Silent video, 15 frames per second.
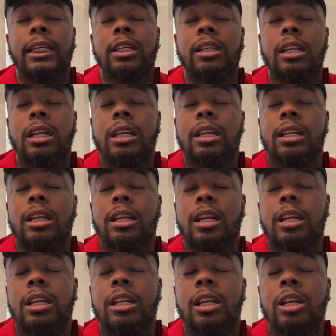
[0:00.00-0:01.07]

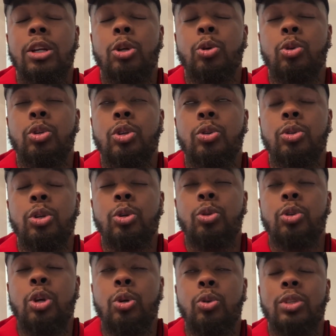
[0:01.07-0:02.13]
the news.
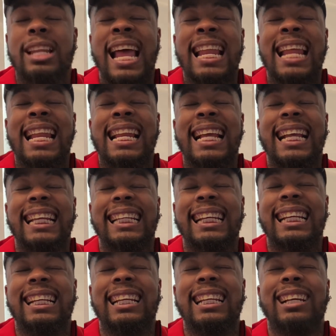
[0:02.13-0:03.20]
Nah,
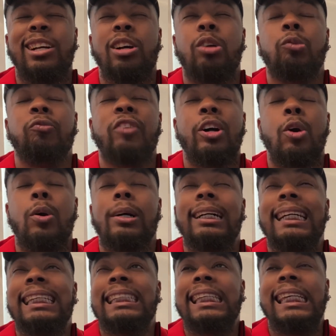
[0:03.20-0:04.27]
fuck on.
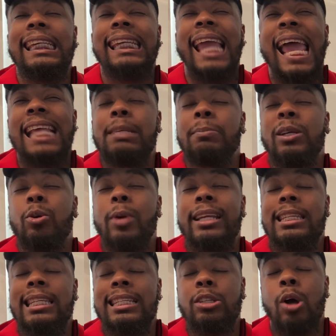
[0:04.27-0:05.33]
Keep asking me
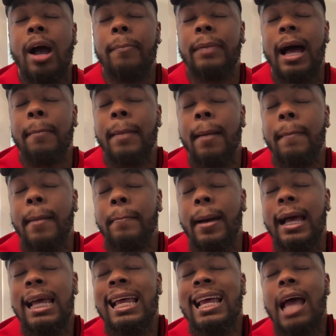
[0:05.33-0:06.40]
questions or
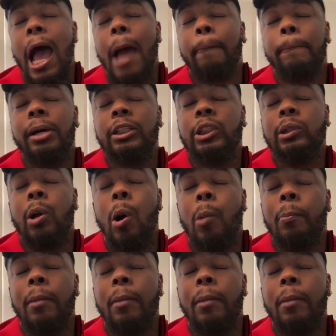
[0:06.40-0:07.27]
I'm put you on